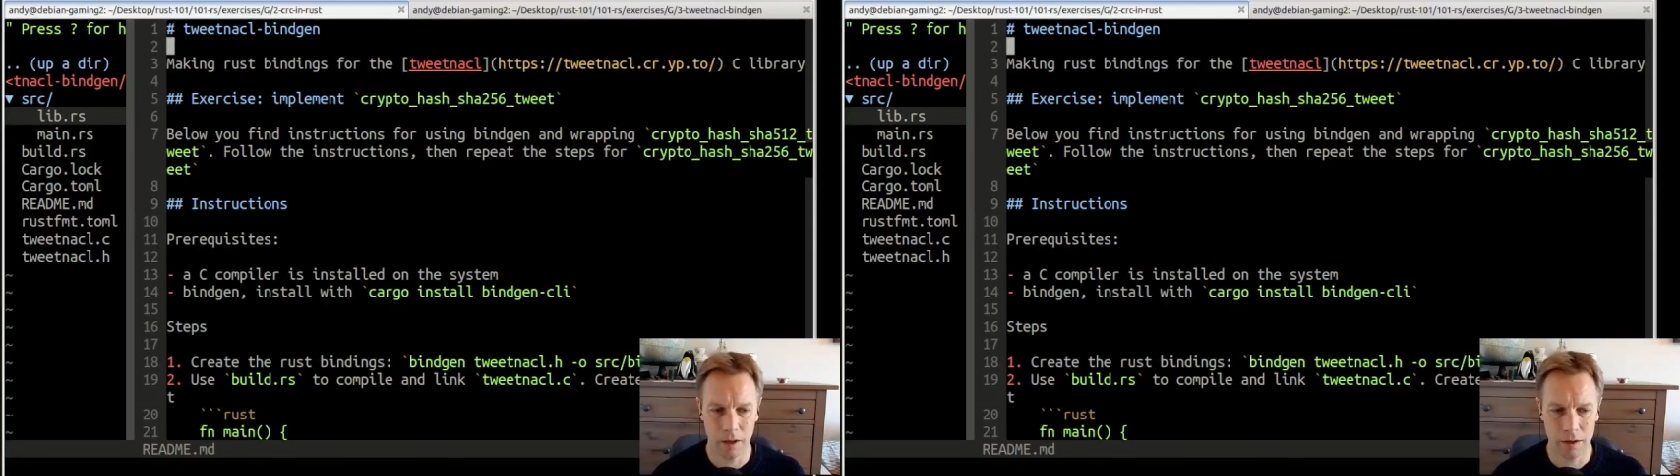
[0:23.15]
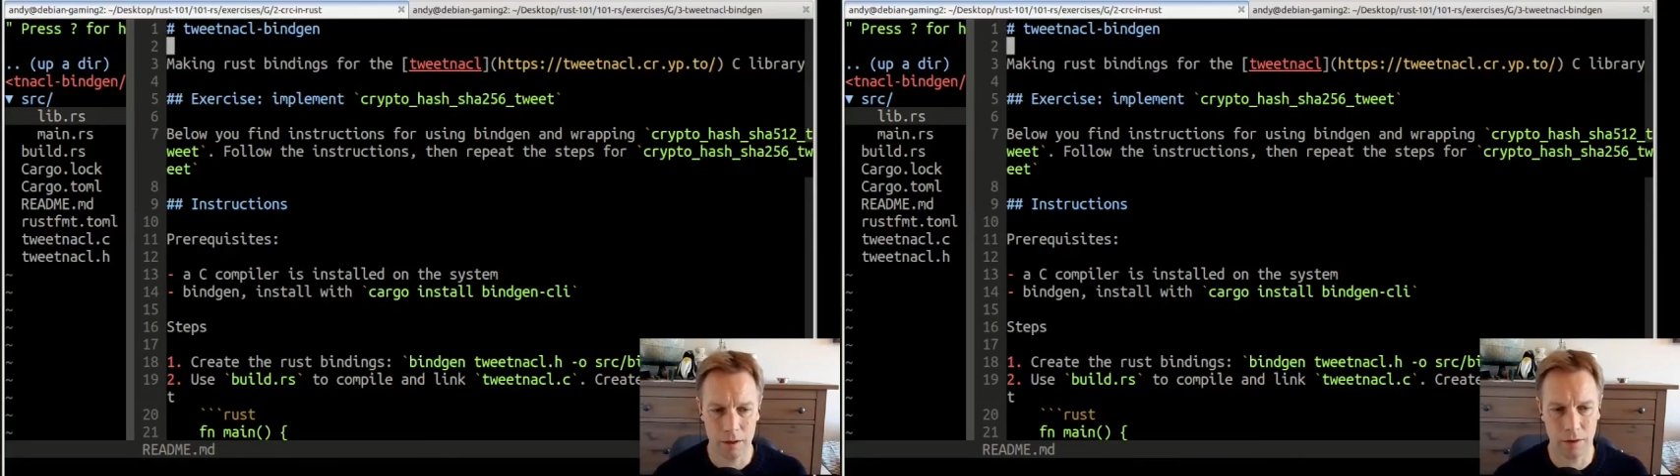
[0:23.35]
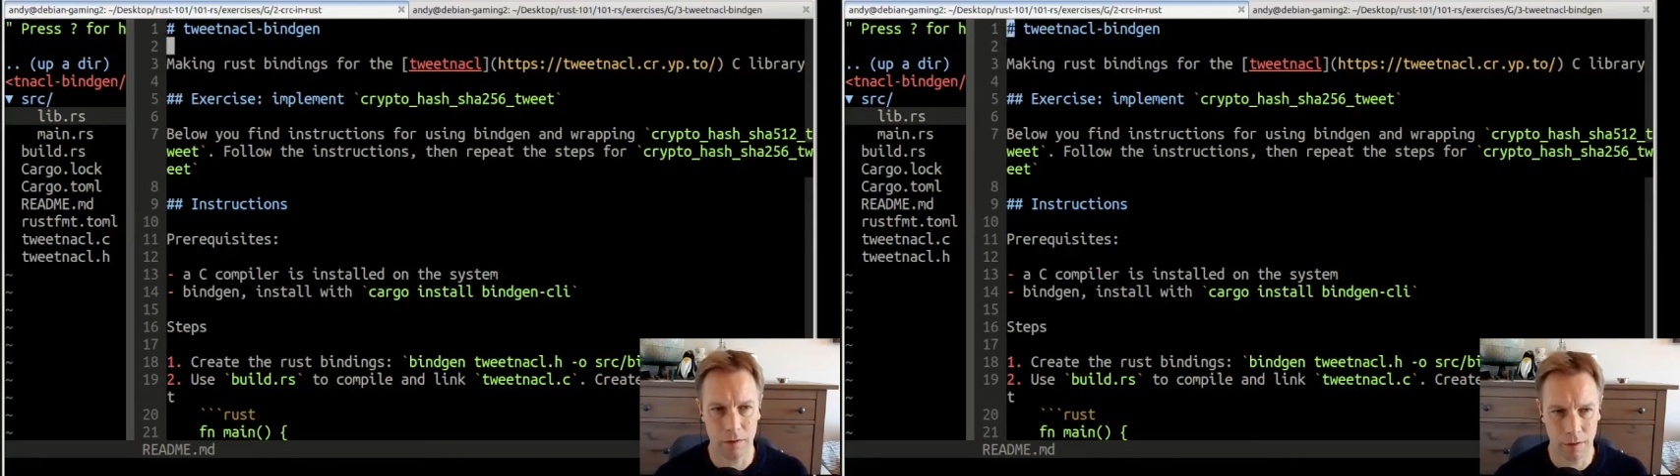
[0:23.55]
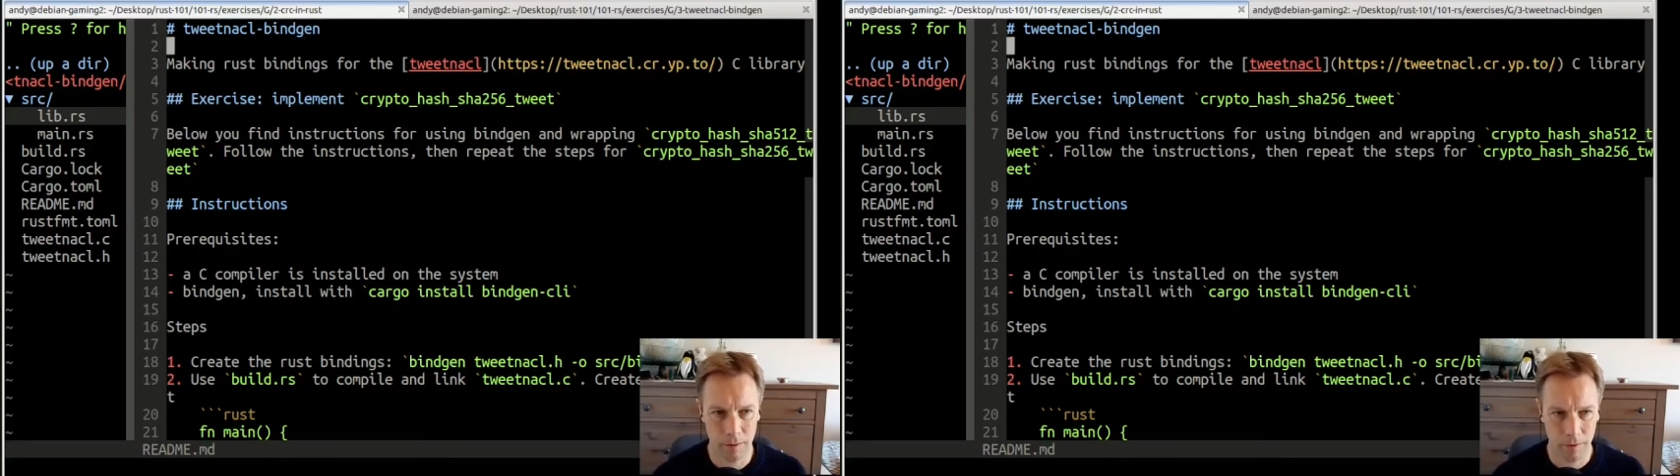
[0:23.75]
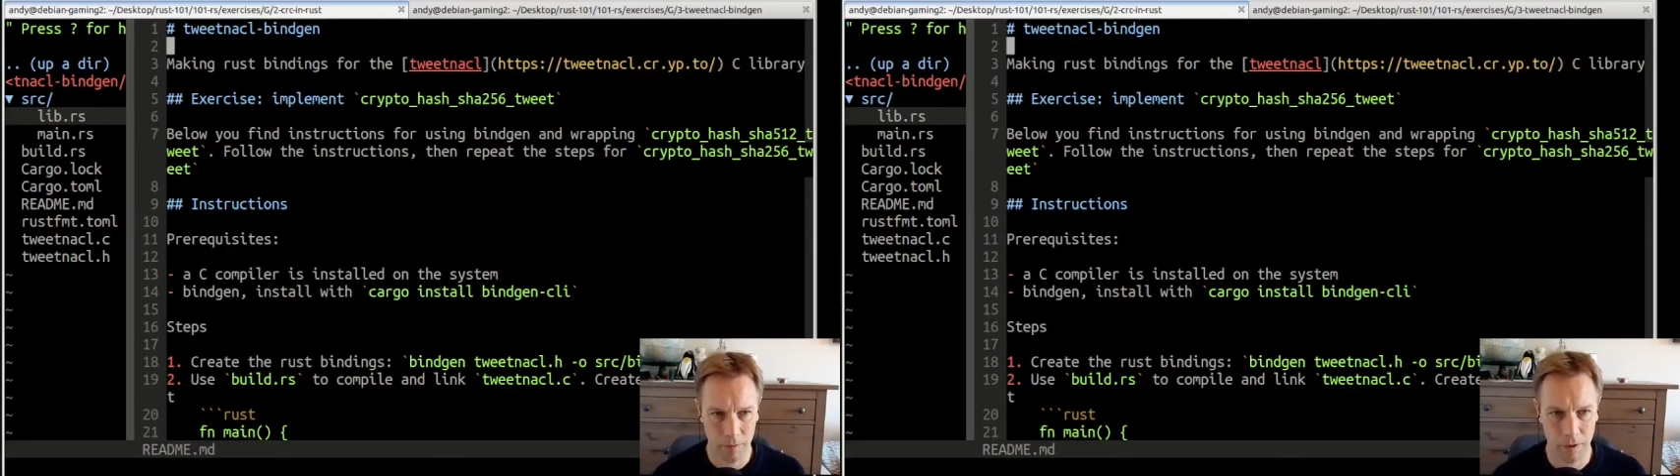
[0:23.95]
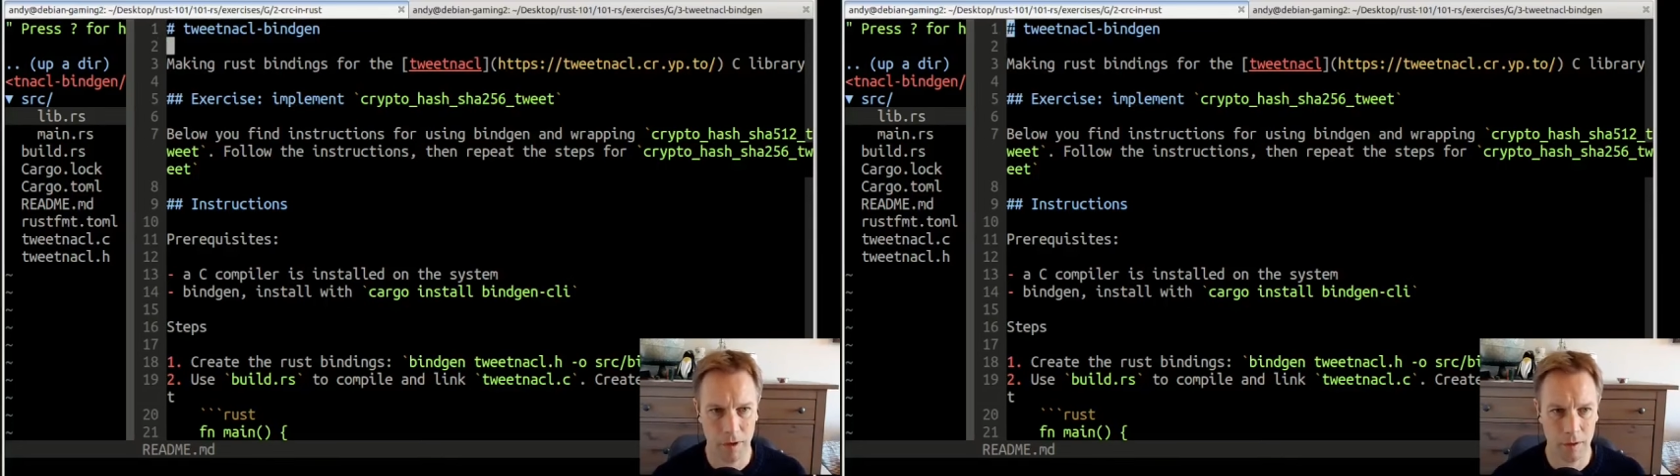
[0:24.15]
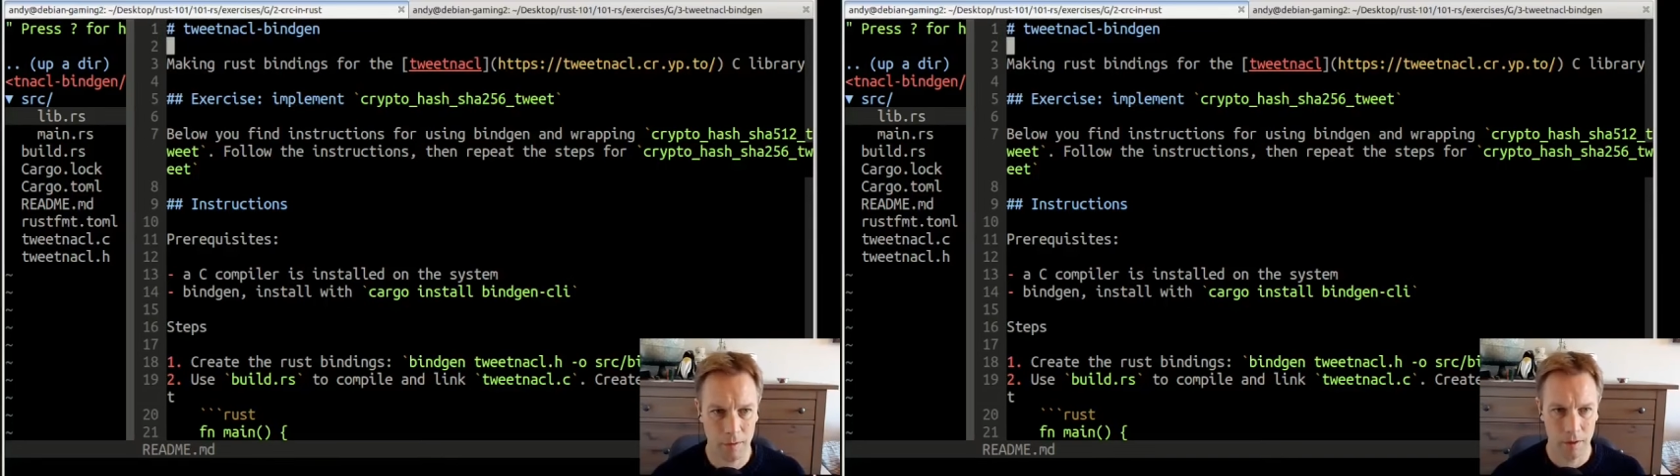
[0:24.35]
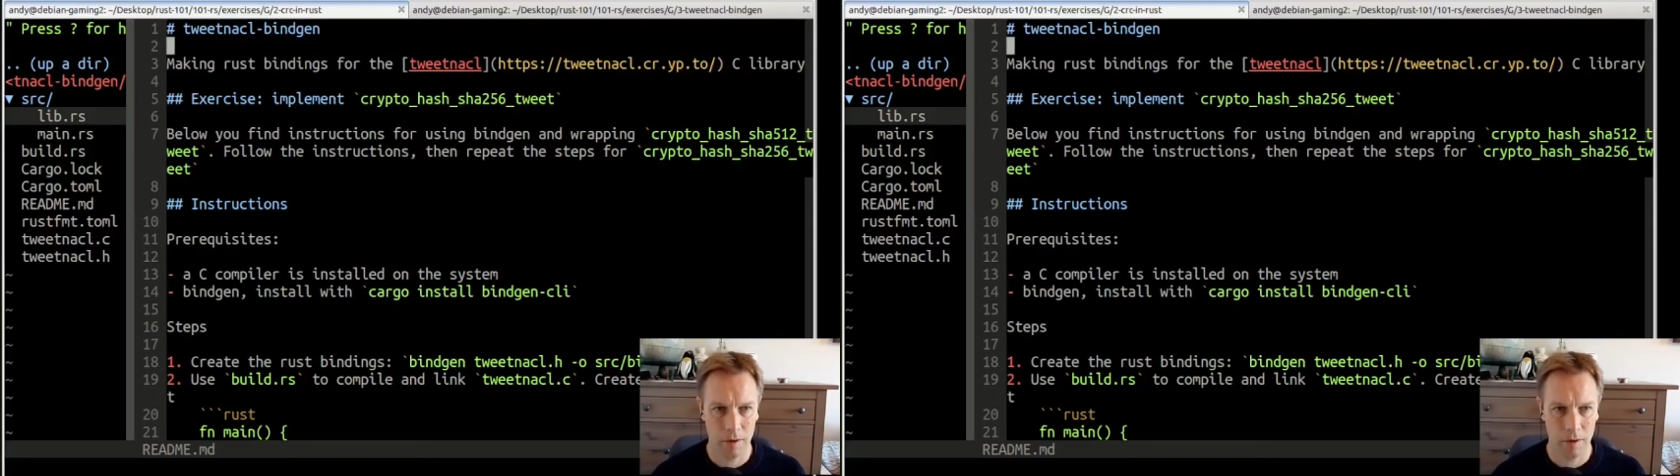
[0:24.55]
This is our README file.